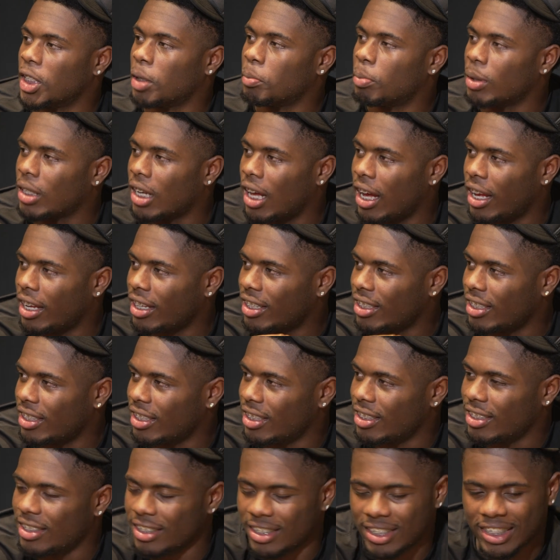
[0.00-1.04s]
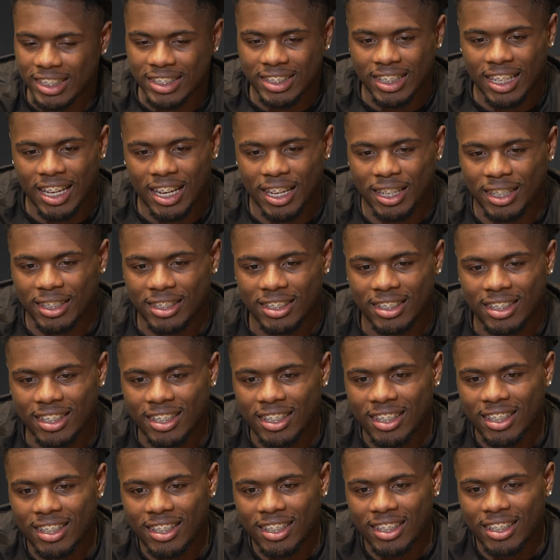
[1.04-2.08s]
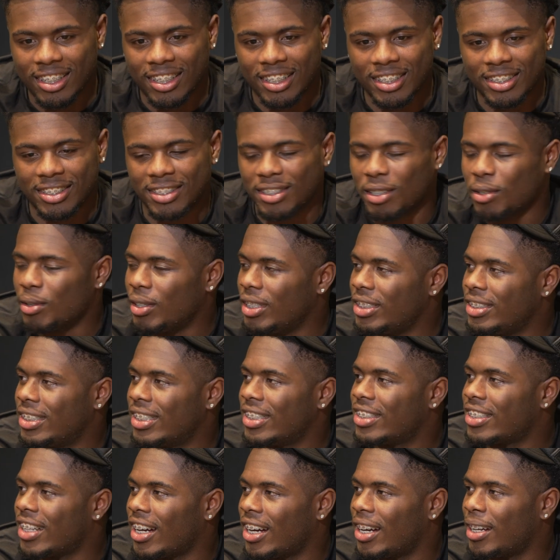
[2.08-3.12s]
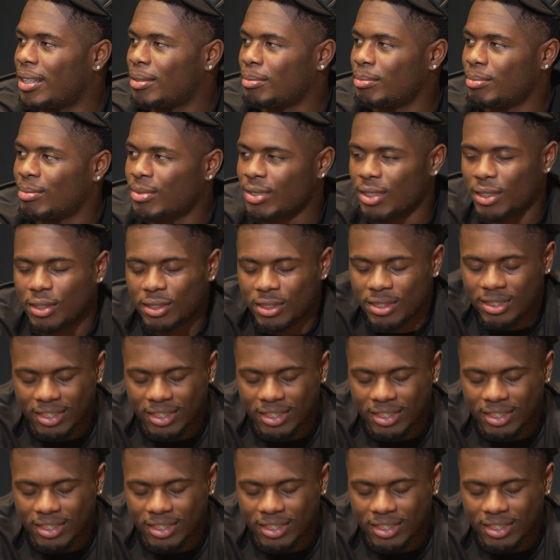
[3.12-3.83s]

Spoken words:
jumper, it's so easy to time. So